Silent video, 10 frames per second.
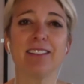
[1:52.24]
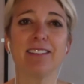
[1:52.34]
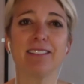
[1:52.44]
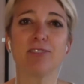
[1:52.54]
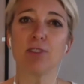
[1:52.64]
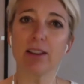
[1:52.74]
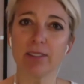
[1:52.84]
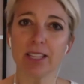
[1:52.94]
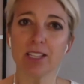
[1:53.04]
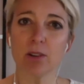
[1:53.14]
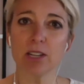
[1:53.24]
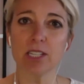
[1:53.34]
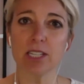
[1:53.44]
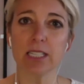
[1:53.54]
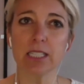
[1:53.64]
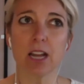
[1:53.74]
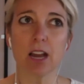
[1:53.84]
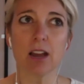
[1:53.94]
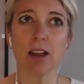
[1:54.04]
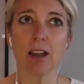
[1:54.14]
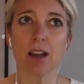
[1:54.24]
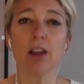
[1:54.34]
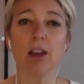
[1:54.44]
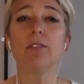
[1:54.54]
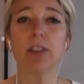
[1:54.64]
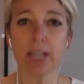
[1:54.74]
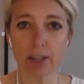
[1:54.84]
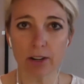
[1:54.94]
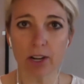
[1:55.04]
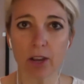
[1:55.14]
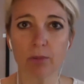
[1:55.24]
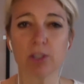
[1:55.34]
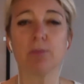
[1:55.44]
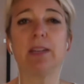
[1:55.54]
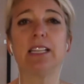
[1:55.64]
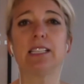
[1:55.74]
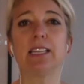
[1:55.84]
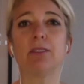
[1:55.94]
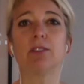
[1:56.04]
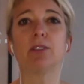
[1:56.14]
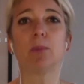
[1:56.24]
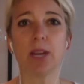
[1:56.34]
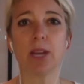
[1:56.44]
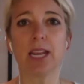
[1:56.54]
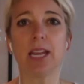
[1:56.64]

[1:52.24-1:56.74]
drafted these questions over a year ago, which means that it was pre-COVID